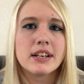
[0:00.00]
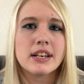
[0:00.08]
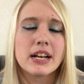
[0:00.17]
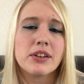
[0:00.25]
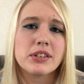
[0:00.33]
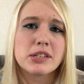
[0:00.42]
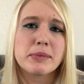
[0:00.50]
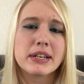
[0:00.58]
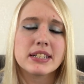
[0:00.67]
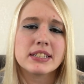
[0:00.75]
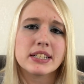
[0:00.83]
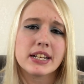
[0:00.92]
Now this
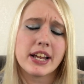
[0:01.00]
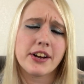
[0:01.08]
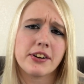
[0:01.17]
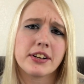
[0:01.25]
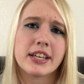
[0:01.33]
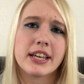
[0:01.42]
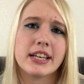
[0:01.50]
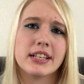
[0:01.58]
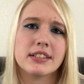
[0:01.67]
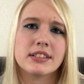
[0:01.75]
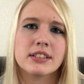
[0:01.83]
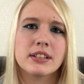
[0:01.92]
medicine,
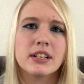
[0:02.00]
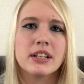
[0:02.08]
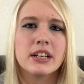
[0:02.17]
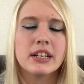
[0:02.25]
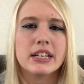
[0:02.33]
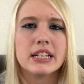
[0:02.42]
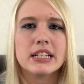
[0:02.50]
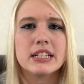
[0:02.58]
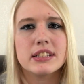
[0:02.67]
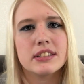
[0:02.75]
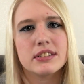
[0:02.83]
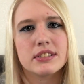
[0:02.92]
Arikayce,
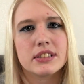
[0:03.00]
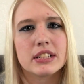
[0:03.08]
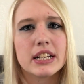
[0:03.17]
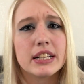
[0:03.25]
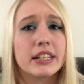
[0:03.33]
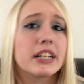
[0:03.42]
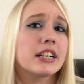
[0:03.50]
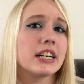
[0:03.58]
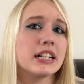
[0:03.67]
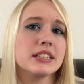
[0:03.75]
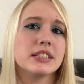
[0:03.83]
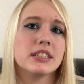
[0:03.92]
is kind of like a
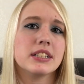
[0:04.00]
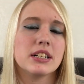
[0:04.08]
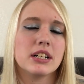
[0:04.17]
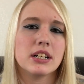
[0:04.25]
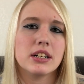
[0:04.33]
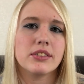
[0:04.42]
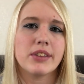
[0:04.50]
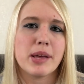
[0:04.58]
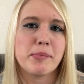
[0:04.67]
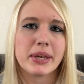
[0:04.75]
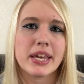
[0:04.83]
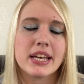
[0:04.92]
cousin of
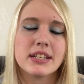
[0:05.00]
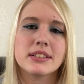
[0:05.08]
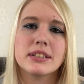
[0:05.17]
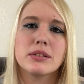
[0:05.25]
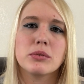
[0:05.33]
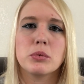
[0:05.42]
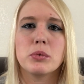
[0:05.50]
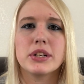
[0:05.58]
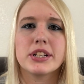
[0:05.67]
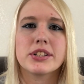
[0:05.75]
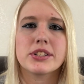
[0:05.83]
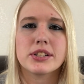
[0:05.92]
amikacin,
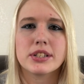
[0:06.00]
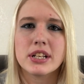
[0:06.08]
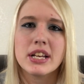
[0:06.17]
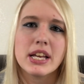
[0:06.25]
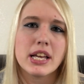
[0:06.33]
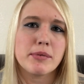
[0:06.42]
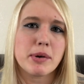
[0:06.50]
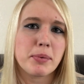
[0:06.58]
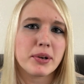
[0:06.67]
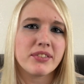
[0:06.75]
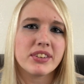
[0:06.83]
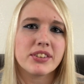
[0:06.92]
which in my
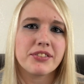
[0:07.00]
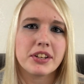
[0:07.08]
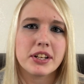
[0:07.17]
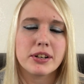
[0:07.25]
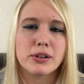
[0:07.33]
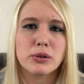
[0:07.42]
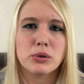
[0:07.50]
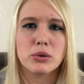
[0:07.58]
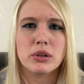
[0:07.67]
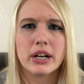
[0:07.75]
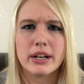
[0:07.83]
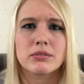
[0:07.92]
previous
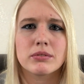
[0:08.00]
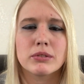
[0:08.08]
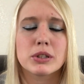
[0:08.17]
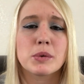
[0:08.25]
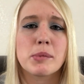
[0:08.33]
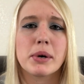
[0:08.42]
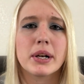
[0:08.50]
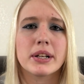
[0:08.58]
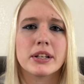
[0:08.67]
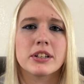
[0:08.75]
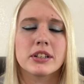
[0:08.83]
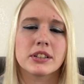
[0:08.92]
video, which my body
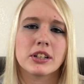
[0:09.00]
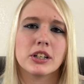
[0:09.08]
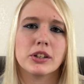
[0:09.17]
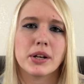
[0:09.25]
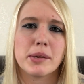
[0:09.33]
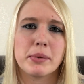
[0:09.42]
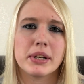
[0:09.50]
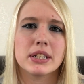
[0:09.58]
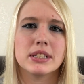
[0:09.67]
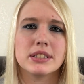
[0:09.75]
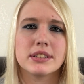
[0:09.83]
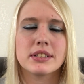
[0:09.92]
couldn't tolerate
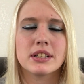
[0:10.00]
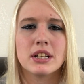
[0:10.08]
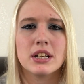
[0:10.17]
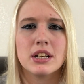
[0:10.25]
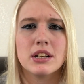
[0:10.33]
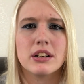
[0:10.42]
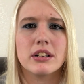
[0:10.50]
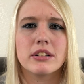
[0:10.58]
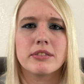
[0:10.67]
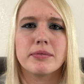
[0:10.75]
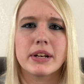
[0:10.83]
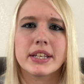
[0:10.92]
because
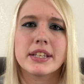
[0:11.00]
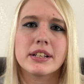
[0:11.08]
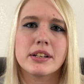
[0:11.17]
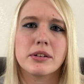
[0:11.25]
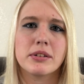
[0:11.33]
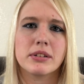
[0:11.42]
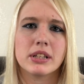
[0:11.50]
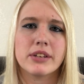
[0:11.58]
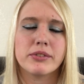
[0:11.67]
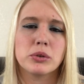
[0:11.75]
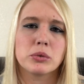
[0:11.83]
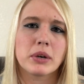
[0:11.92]
of my kidney
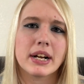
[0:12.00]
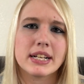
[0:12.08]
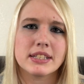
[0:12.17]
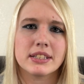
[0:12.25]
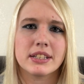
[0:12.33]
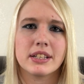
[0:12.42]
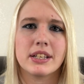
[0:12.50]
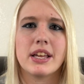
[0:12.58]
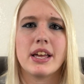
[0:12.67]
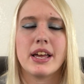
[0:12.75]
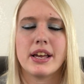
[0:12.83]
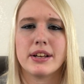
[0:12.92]
level rising
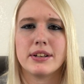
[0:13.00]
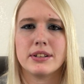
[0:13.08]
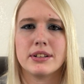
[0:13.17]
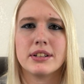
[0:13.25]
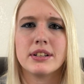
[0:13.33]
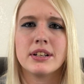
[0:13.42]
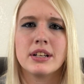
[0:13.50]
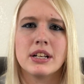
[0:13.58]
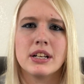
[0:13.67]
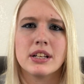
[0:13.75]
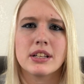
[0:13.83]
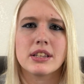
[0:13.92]
and
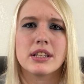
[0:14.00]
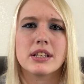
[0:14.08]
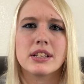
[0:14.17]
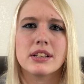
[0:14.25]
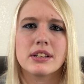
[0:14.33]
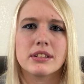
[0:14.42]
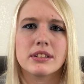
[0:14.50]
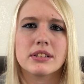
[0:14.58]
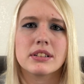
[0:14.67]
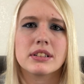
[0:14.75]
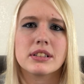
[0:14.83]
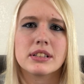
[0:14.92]
the
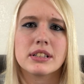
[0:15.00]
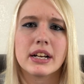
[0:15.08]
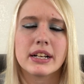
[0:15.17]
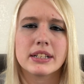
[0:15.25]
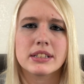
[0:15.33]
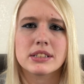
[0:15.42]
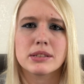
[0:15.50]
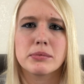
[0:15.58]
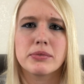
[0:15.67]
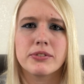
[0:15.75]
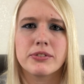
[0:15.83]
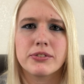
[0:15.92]
tightness of